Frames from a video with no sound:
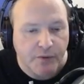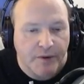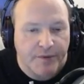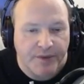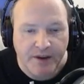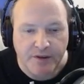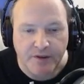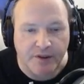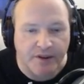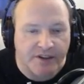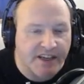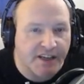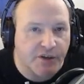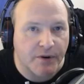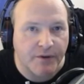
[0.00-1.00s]
think that the
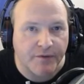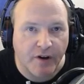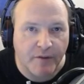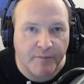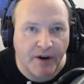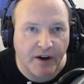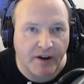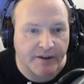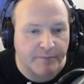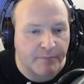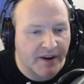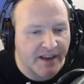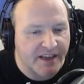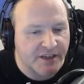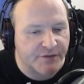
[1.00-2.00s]
T25 Pilot
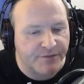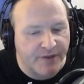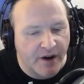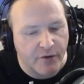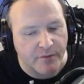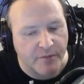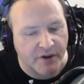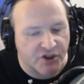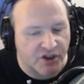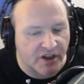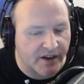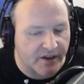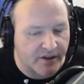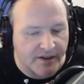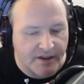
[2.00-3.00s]
plays very much
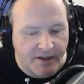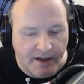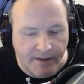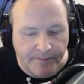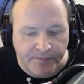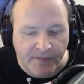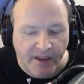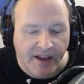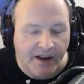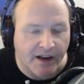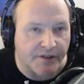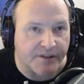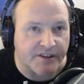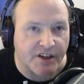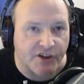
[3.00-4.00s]
like the
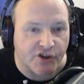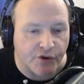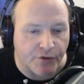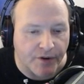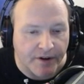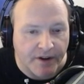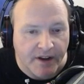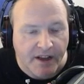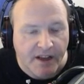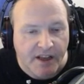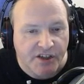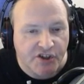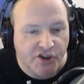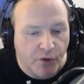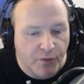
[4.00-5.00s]
Centurion.
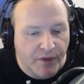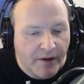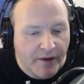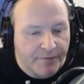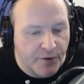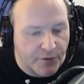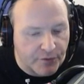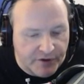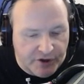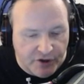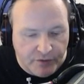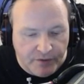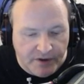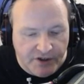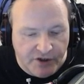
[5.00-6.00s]
So without further
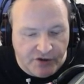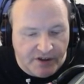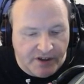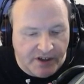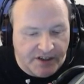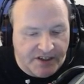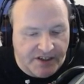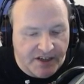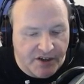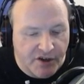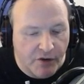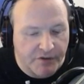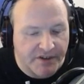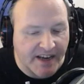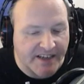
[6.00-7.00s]
ado, as you can see, no
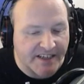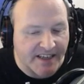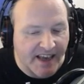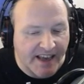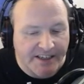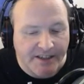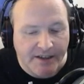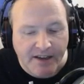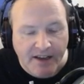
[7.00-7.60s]
data yet.